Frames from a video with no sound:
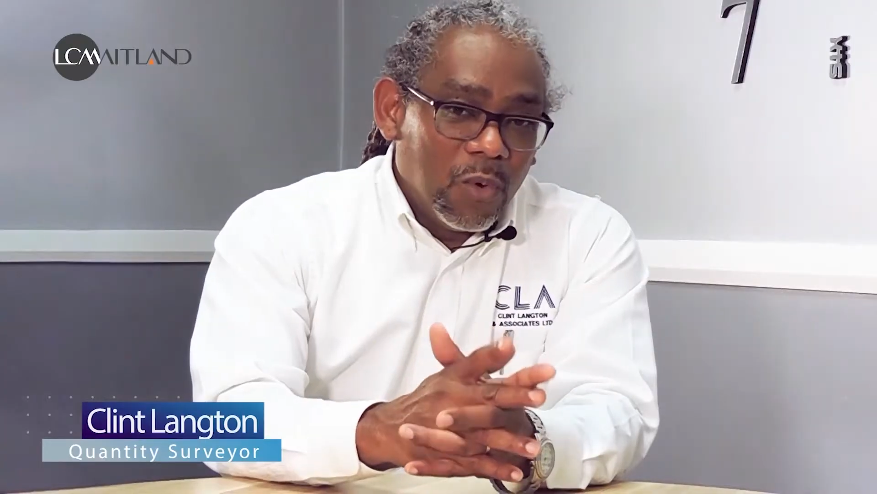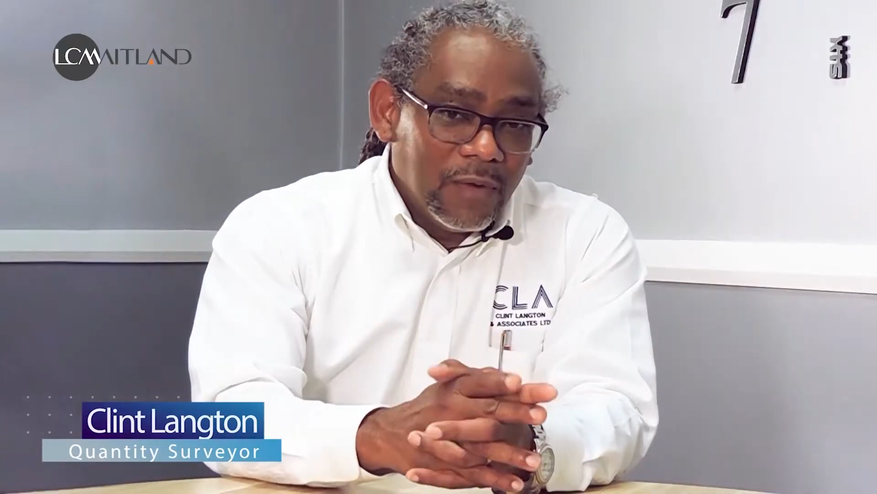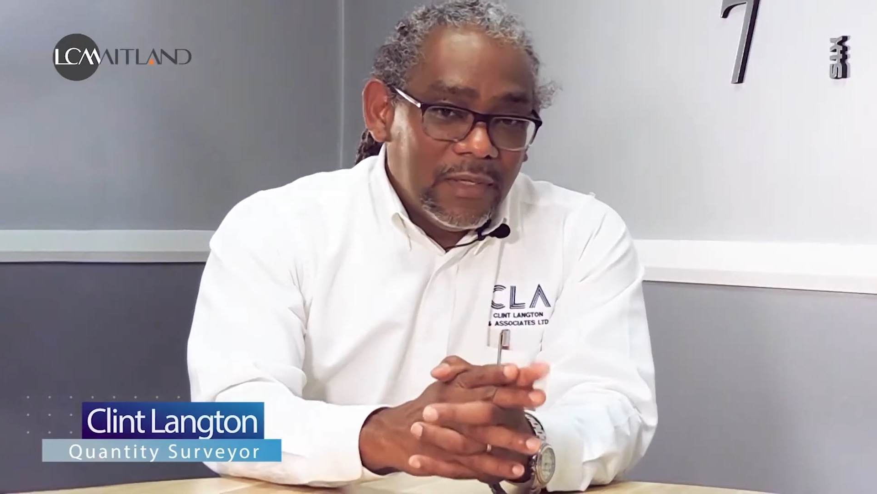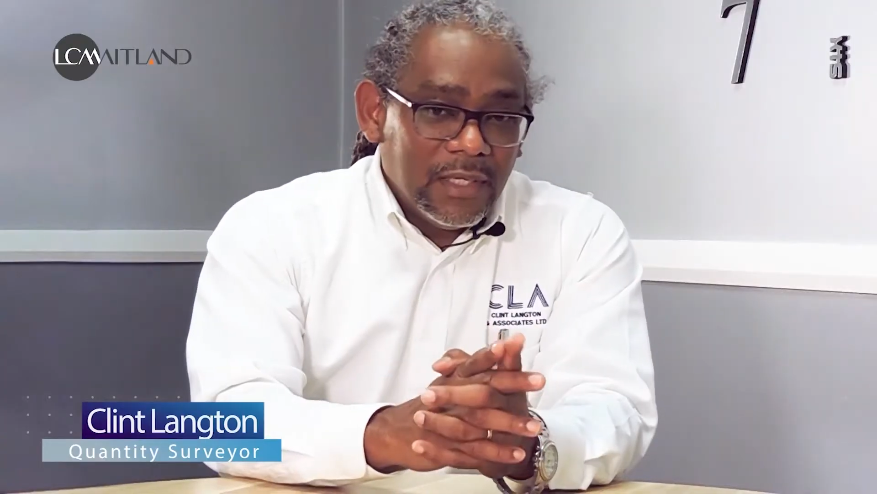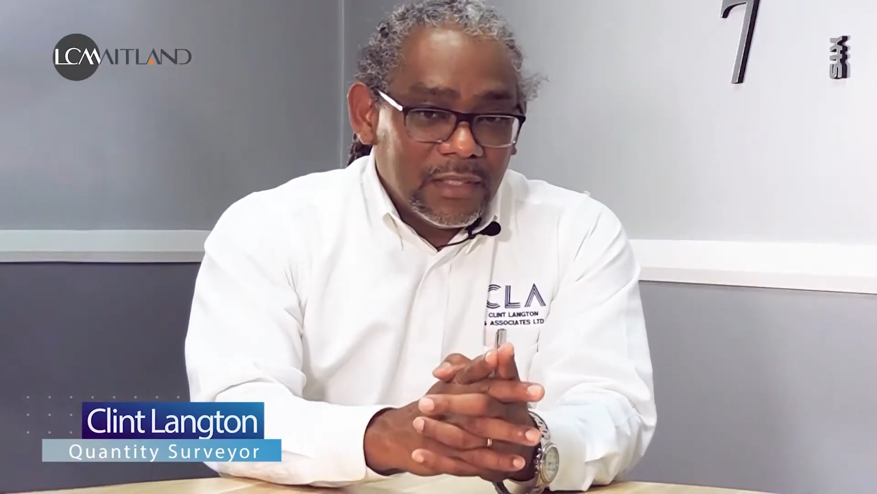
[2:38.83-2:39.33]
One
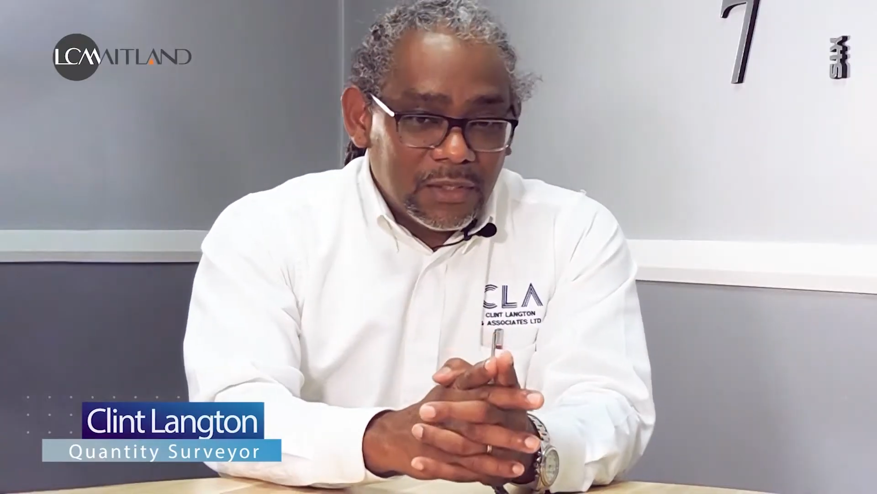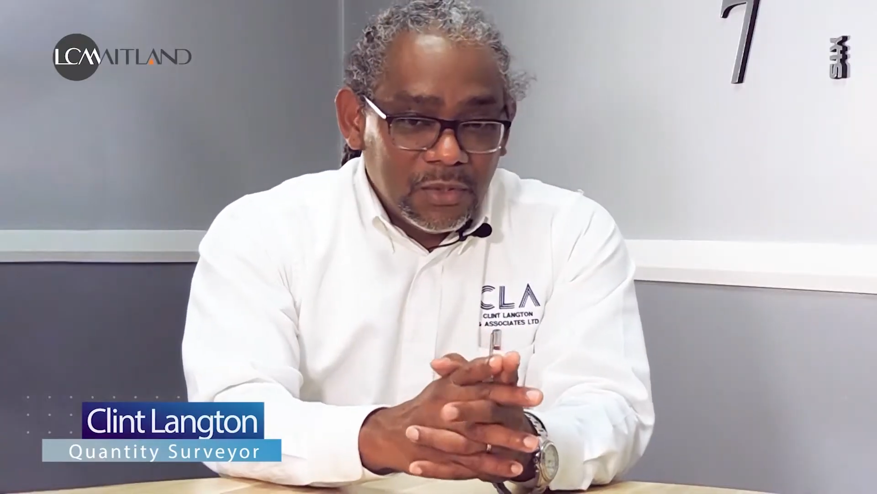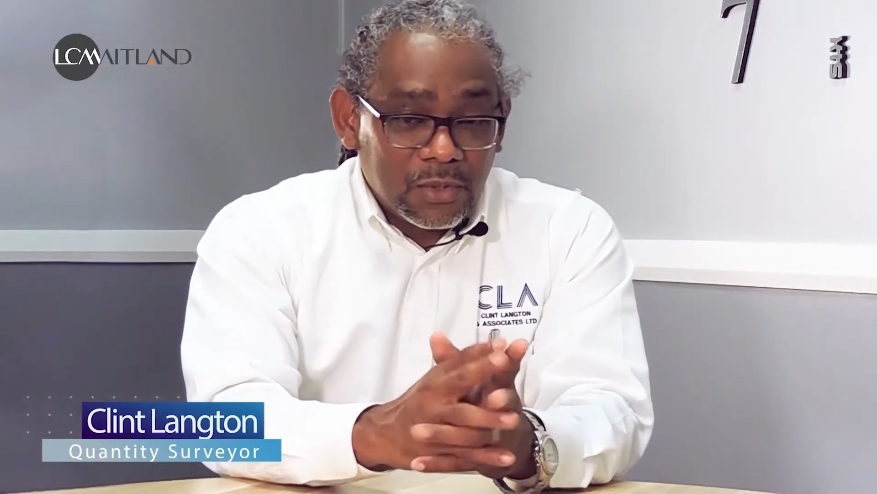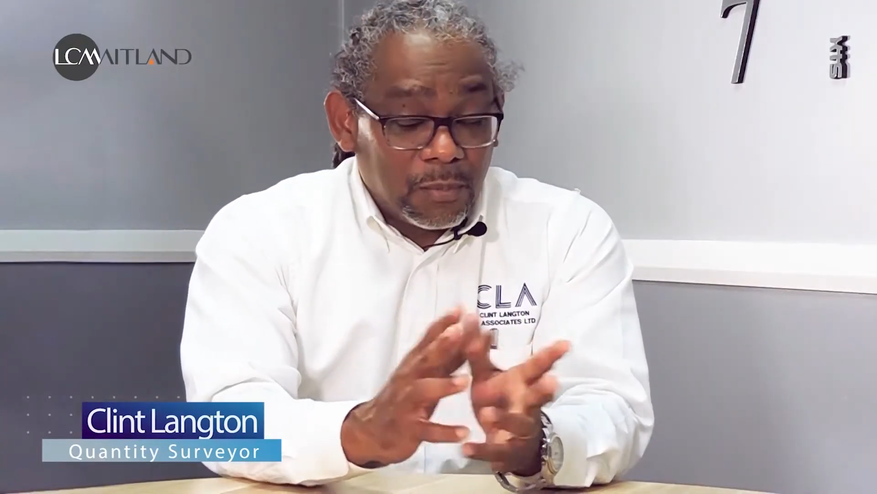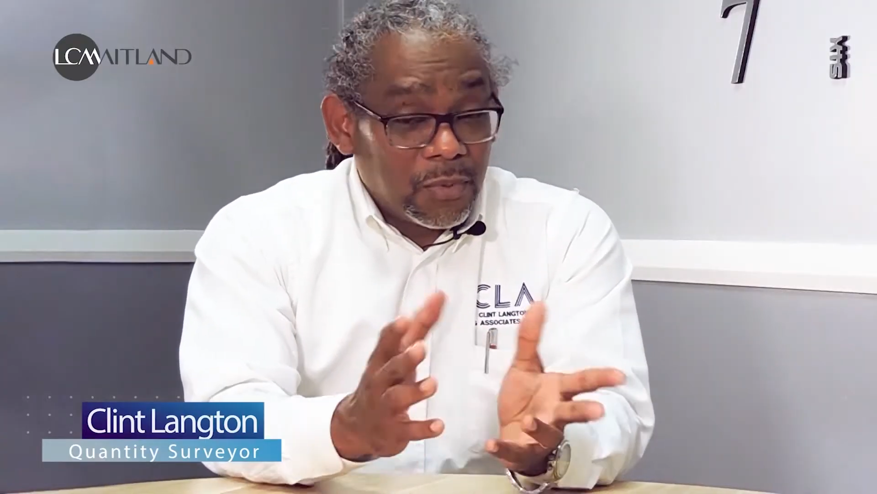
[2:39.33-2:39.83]
of the
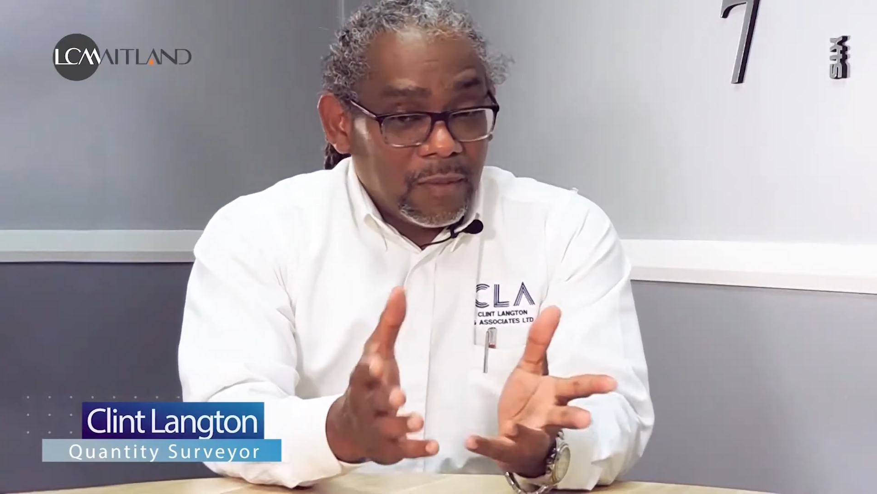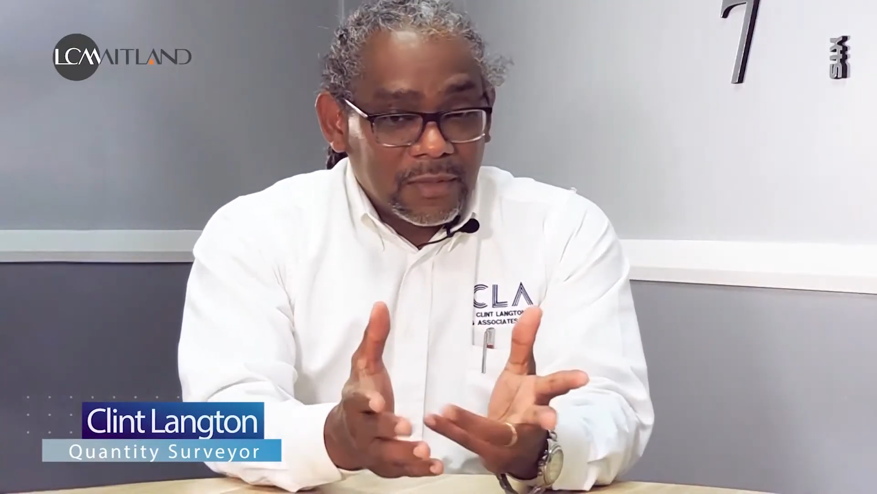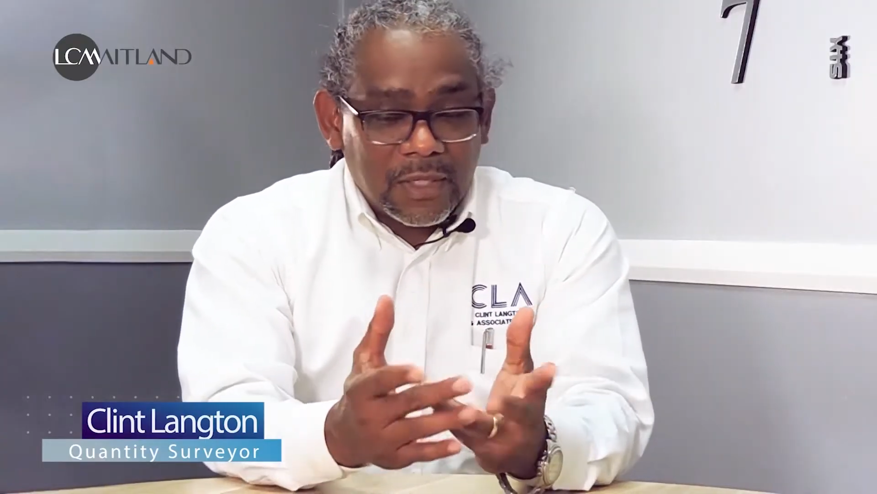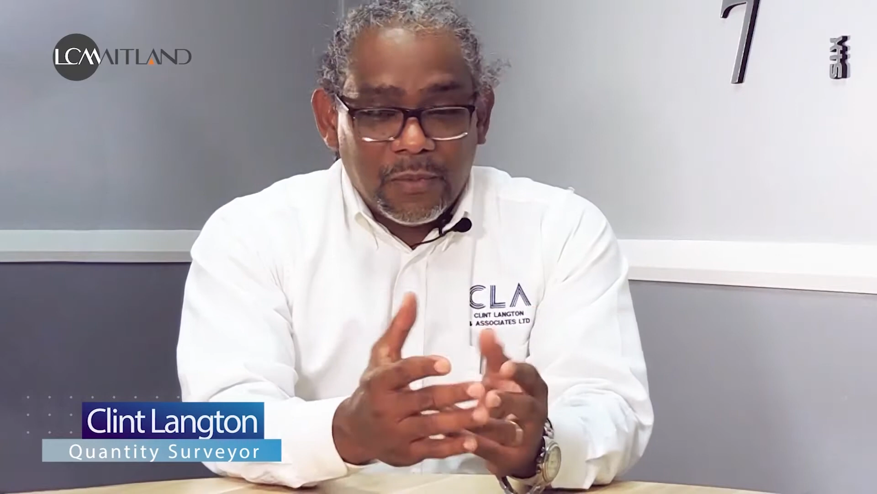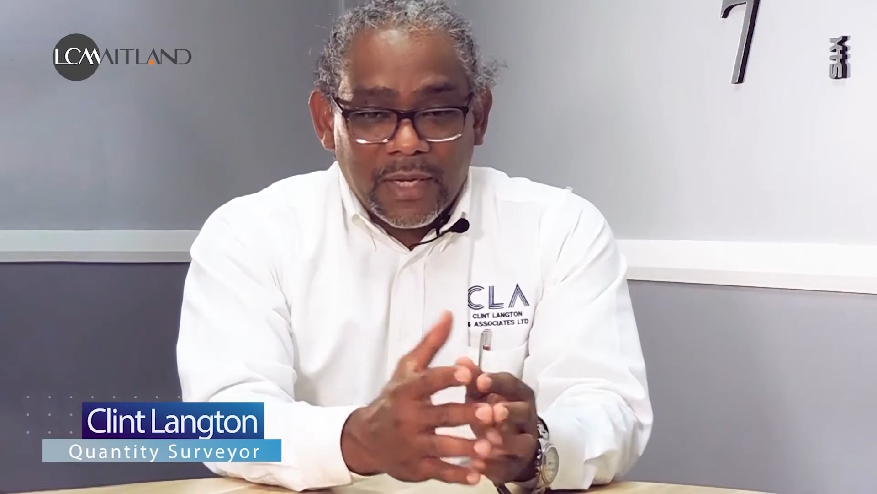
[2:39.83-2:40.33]
issues or problems that